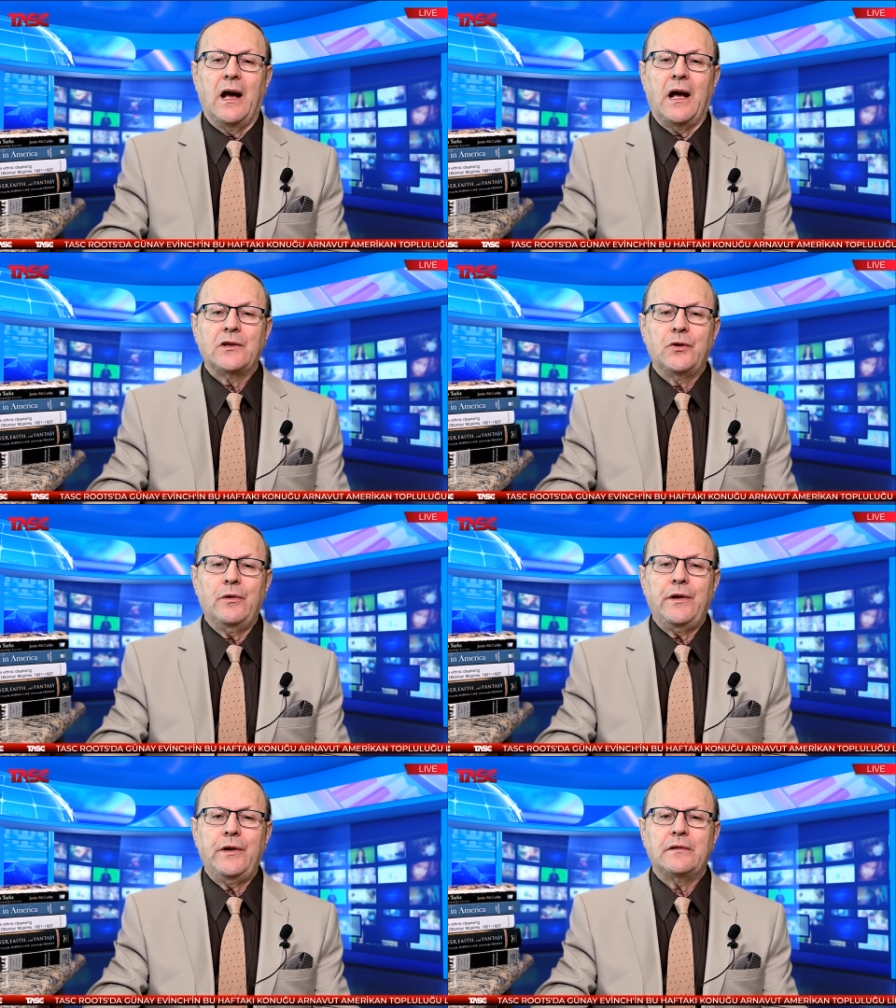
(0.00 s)

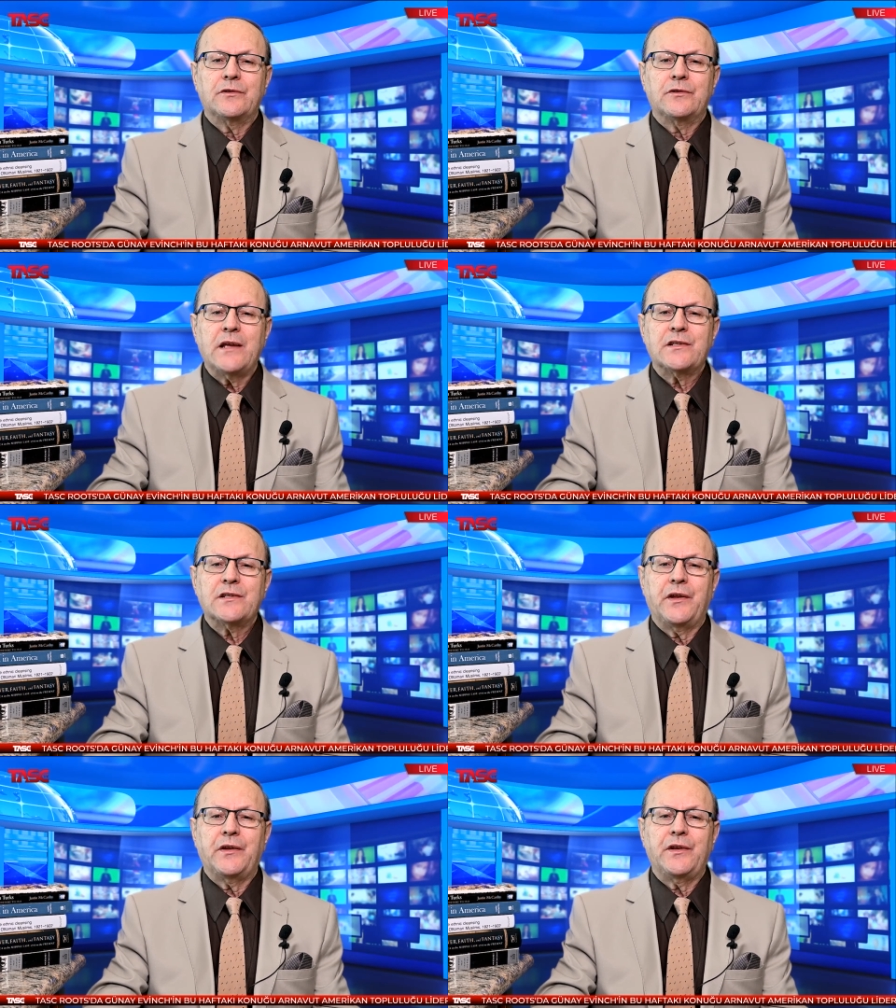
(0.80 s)
Andonian
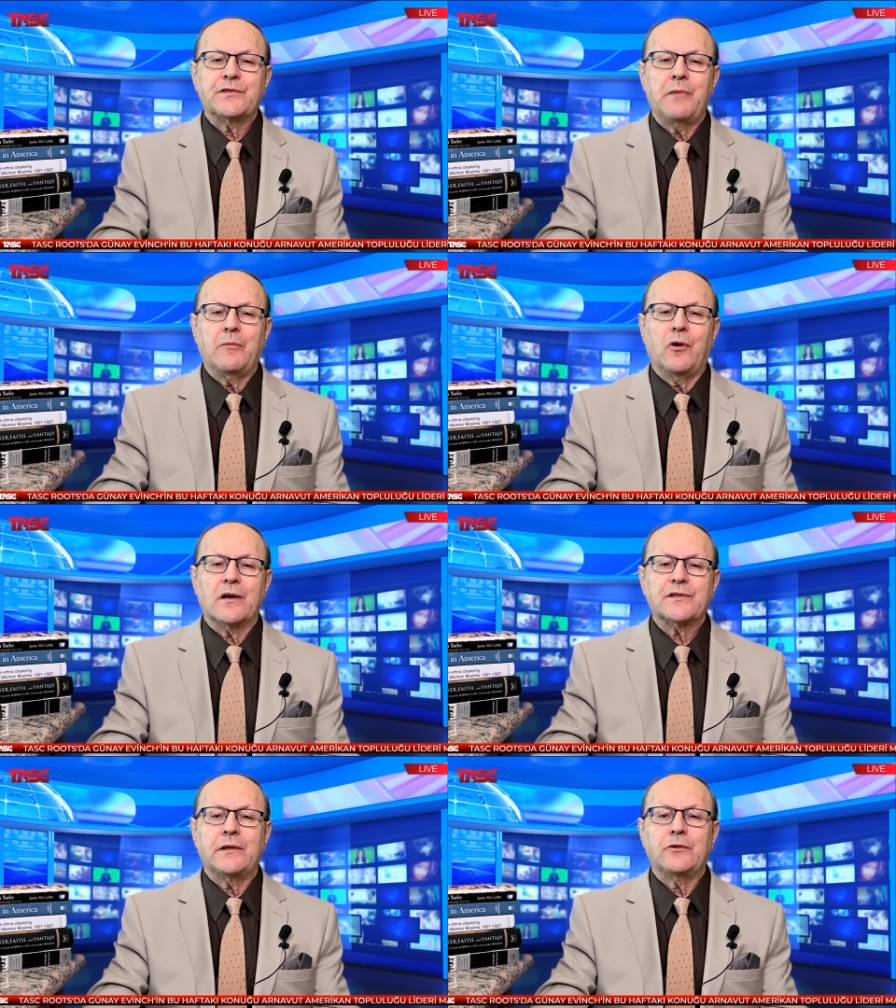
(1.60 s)
translated these
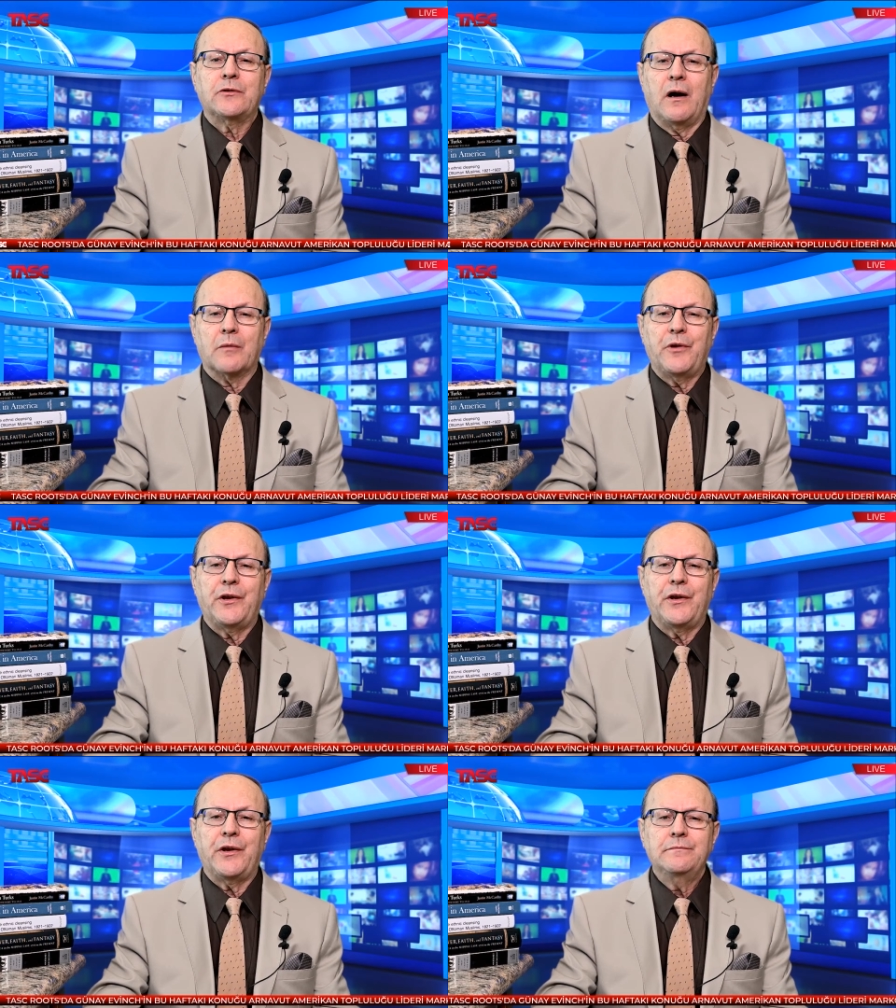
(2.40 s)
memoirs into
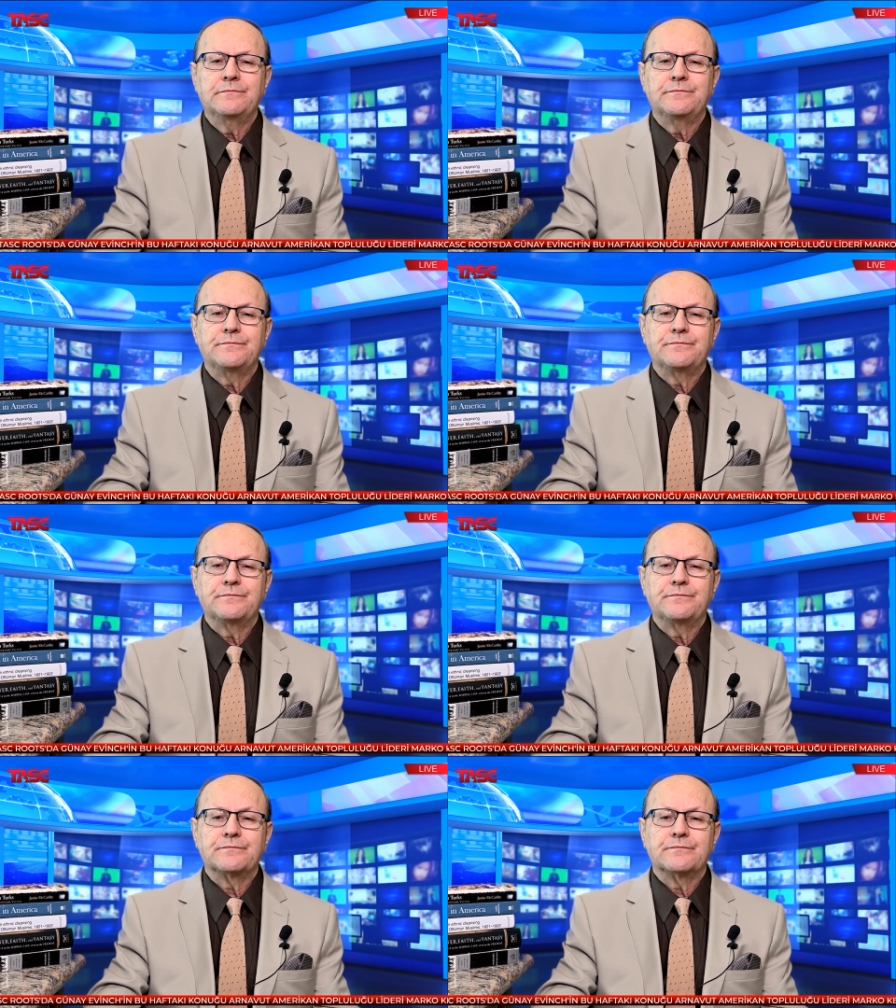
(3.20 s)
Armenian.
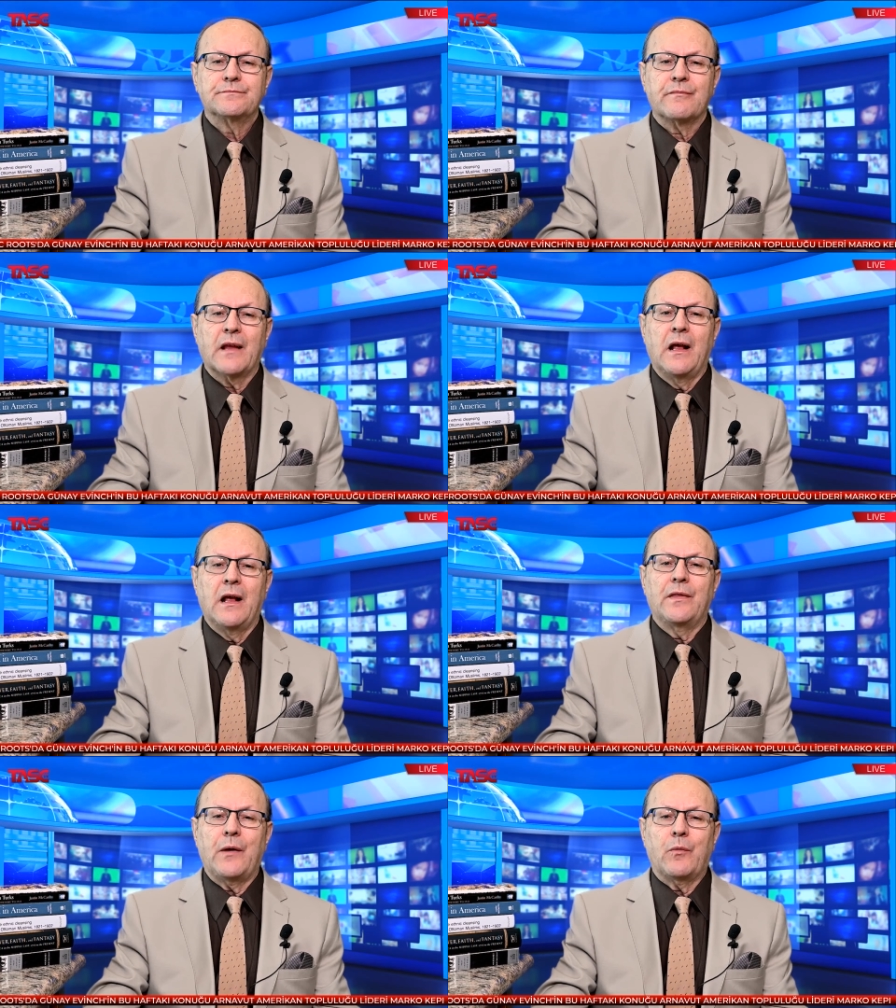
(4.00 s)

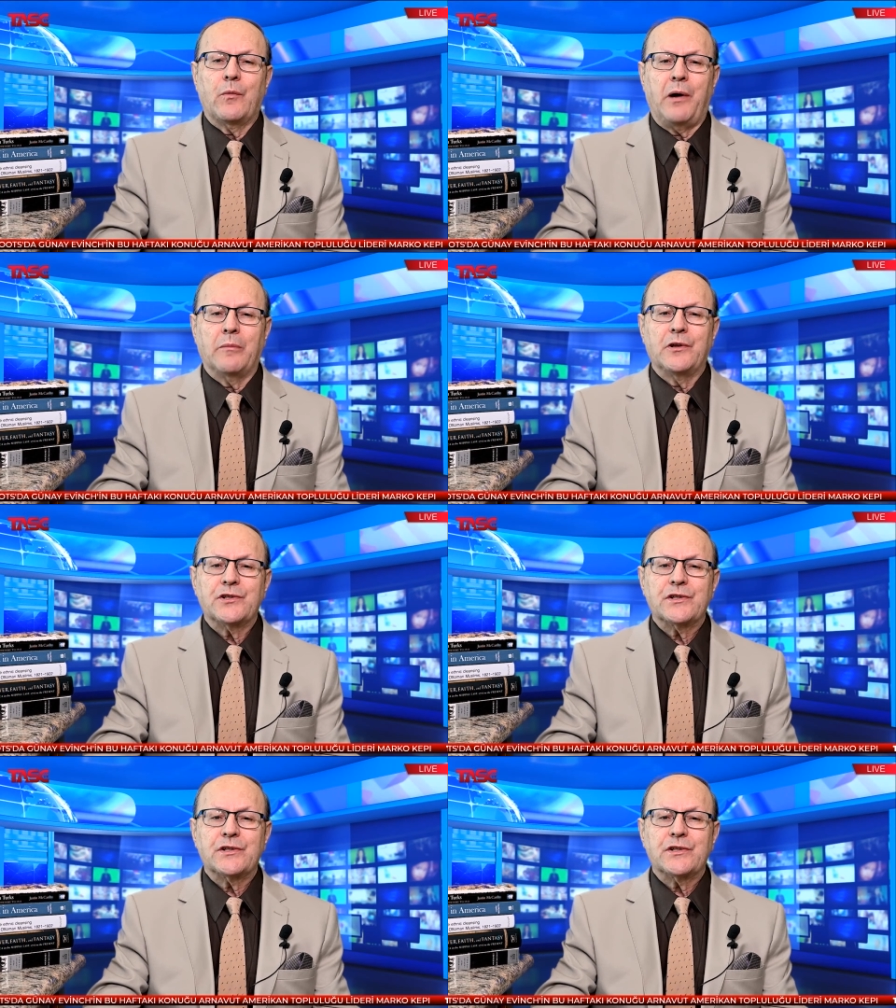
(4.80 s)
They were
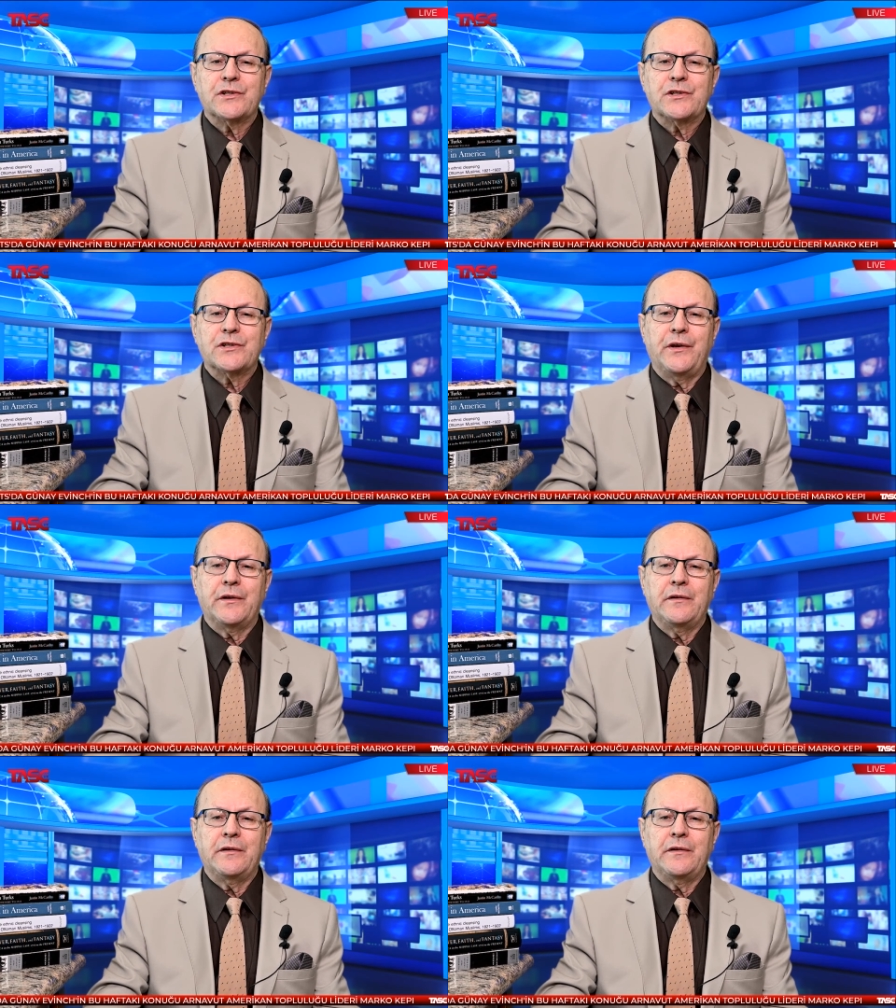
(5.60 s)
published in
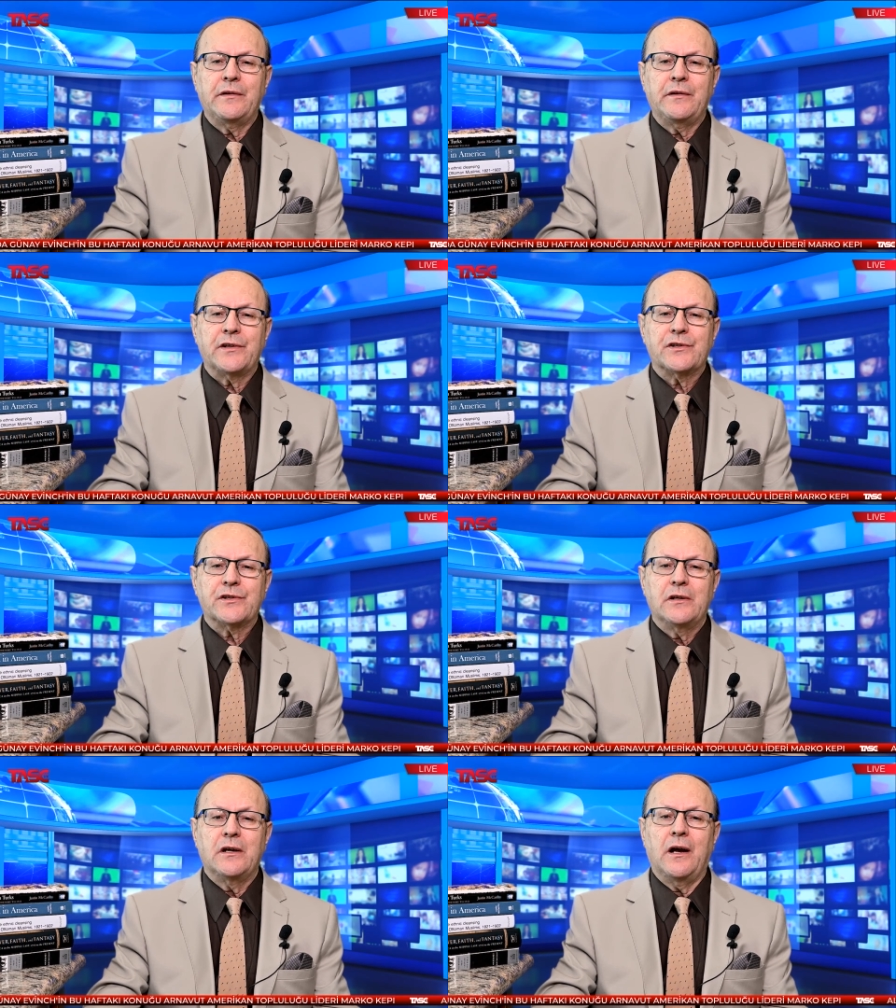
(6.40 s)
Armenian,
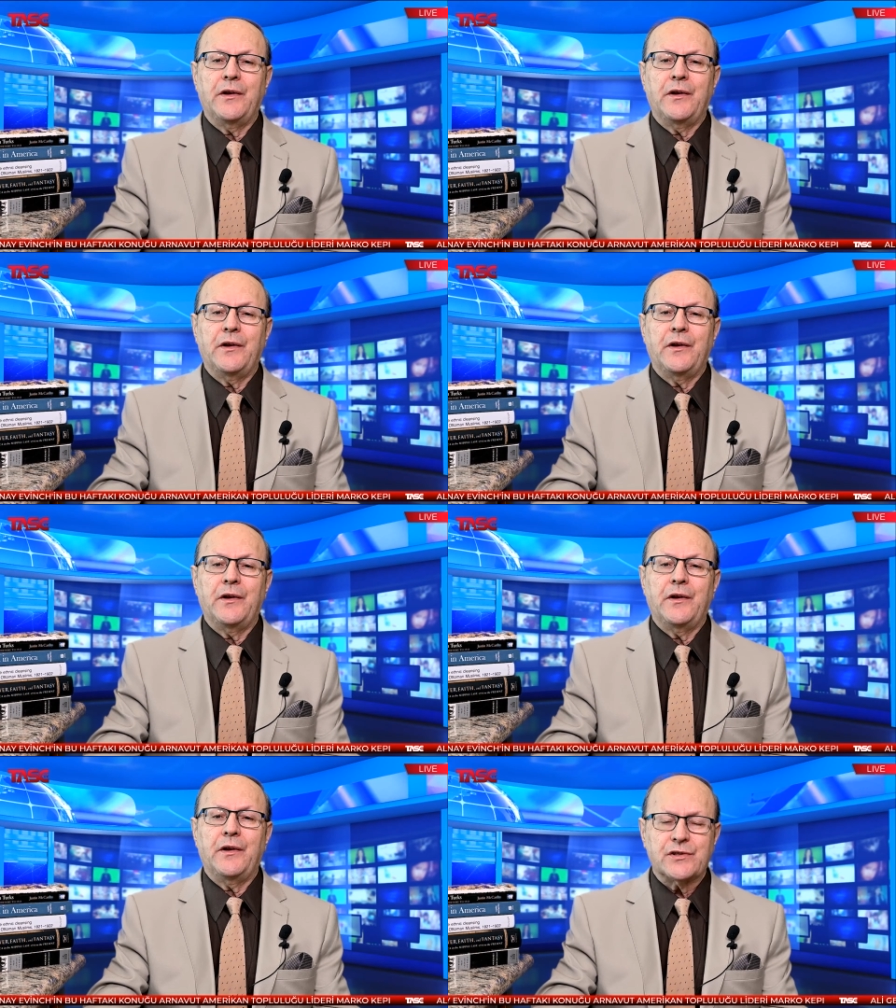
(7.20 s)
French, and
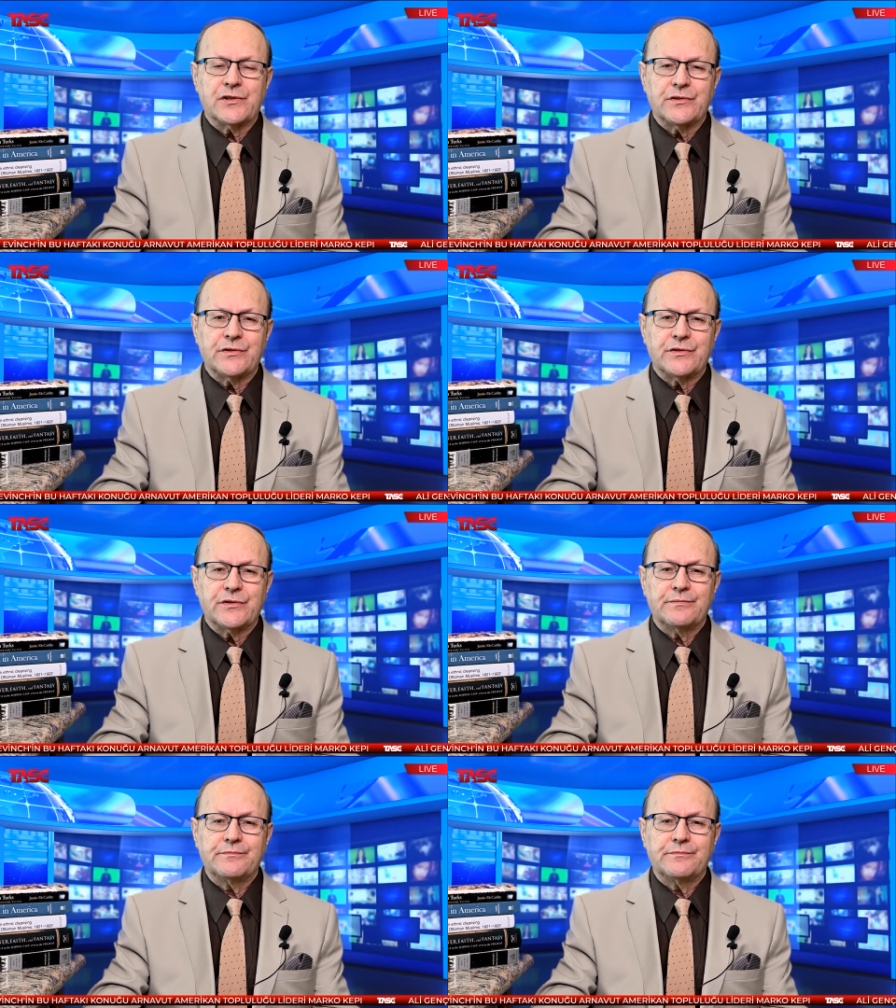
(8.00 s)
English editions.